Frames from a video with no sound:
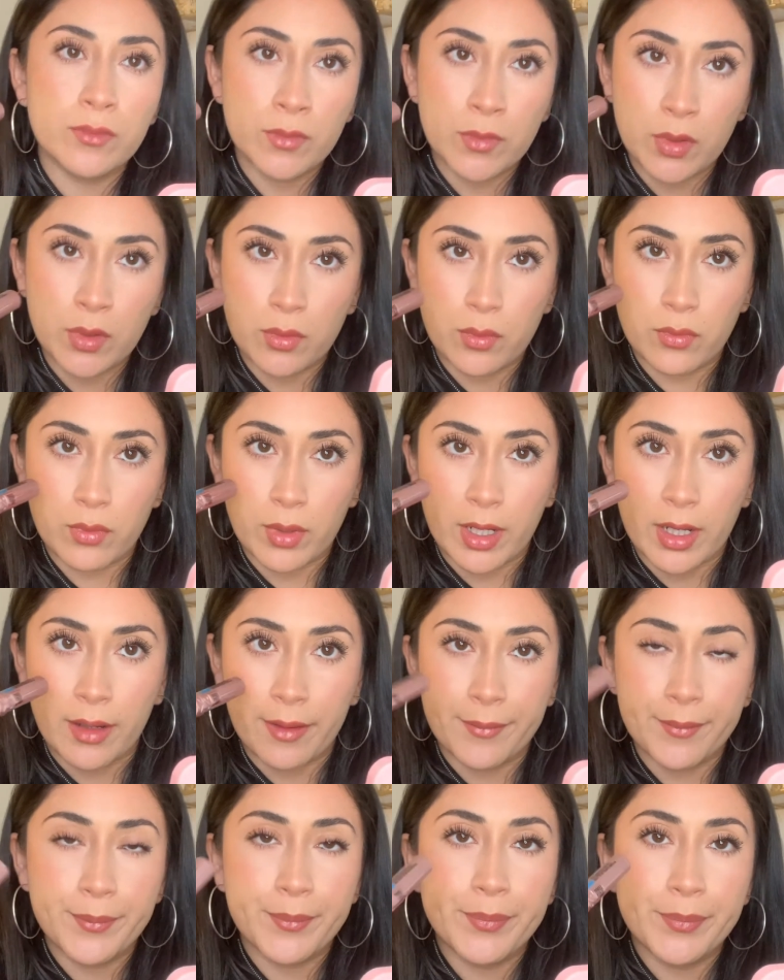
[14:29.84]
Right eye.
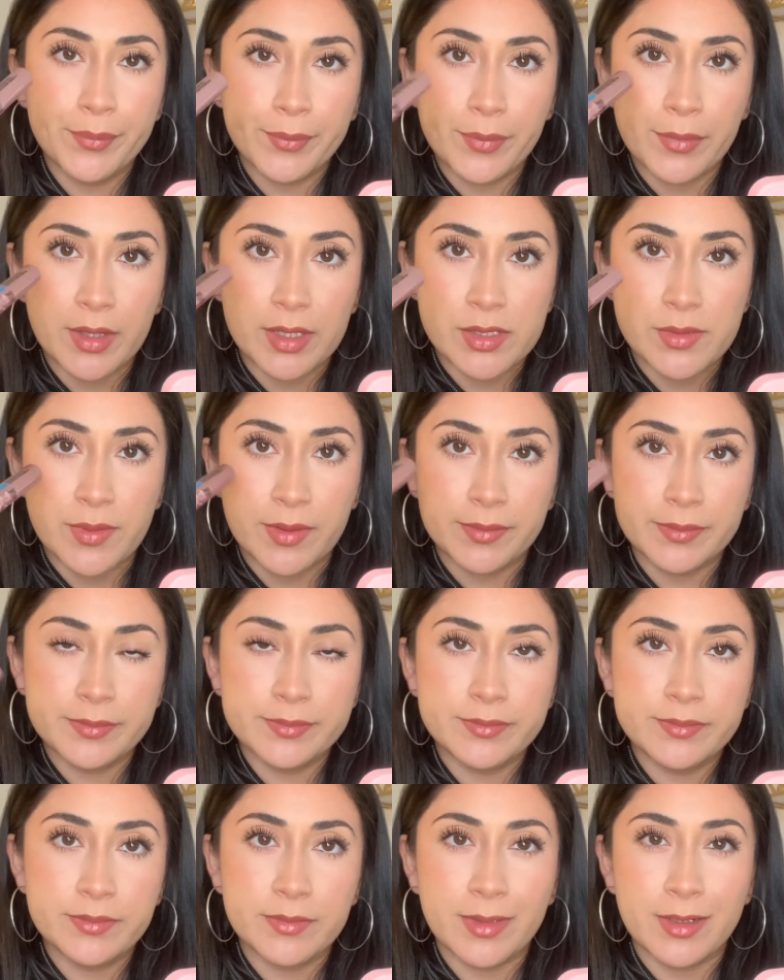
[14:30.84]
This one.
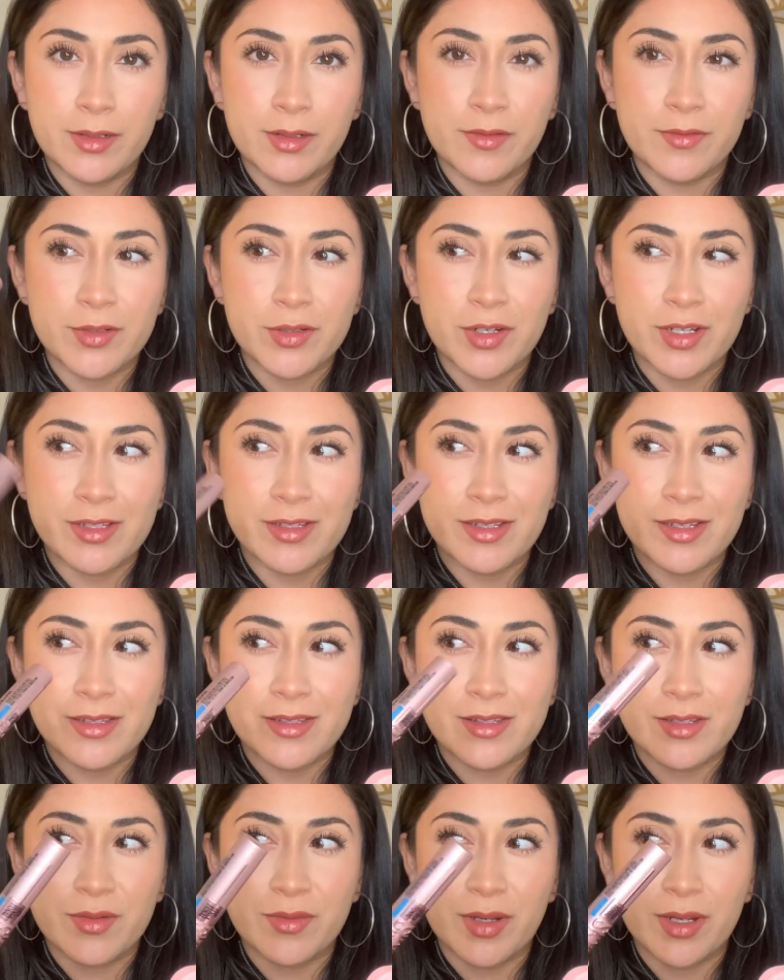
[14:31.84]
I don't know if it translates
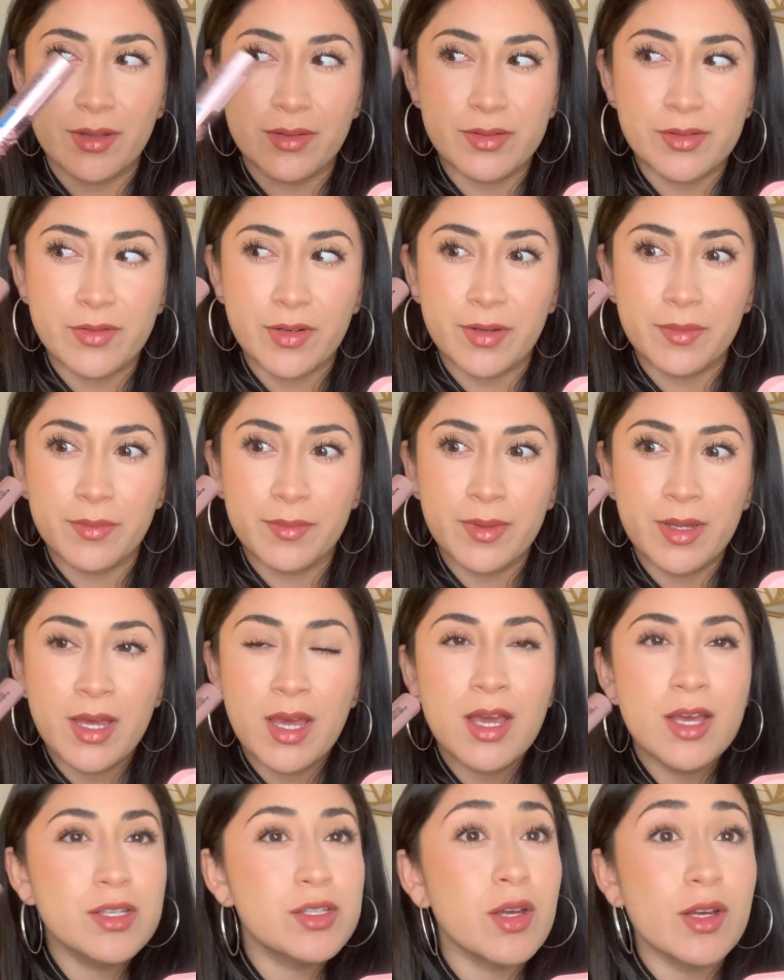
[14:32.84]
to right on the screen.
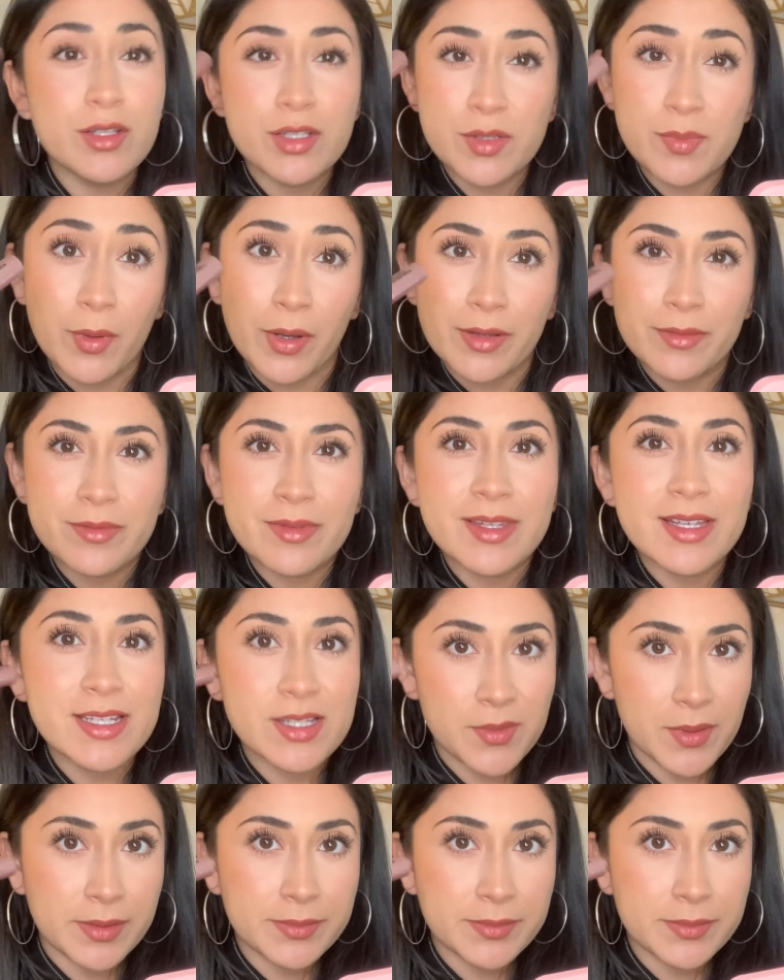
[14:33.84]
So I'll just point. This one.